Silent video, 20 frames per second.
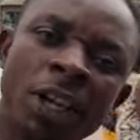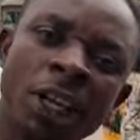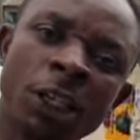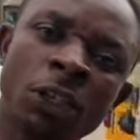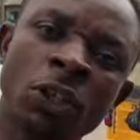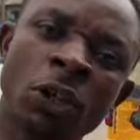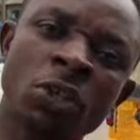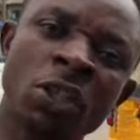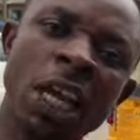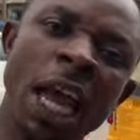
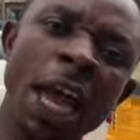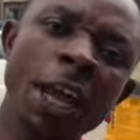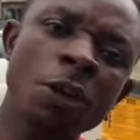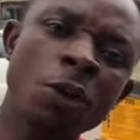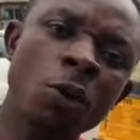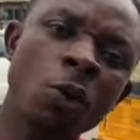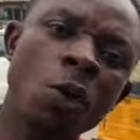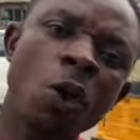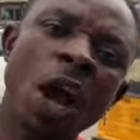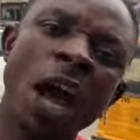It's to tell
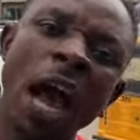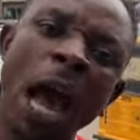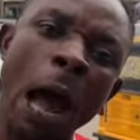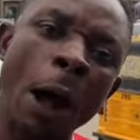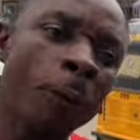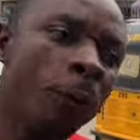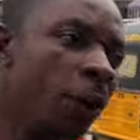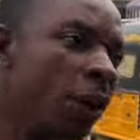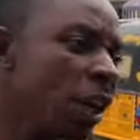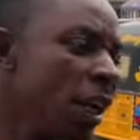you
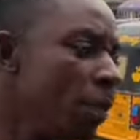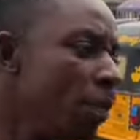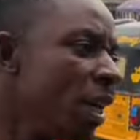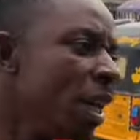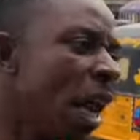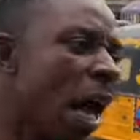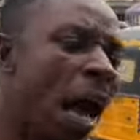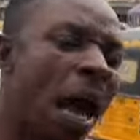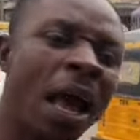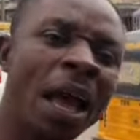how
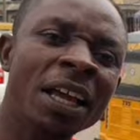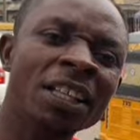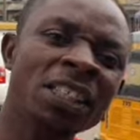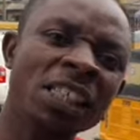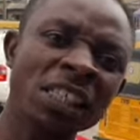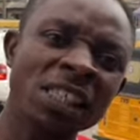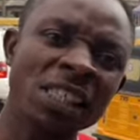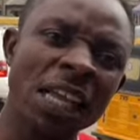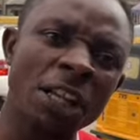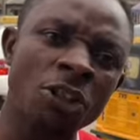criminal
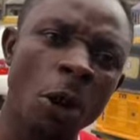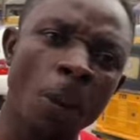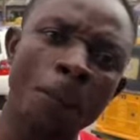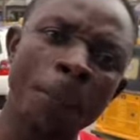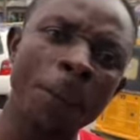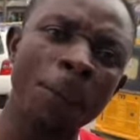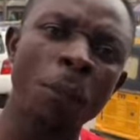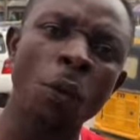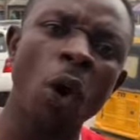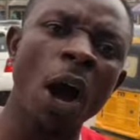this set
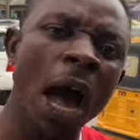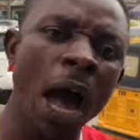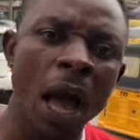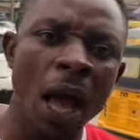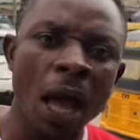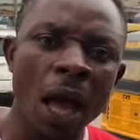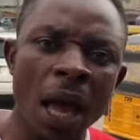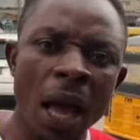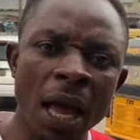of people are.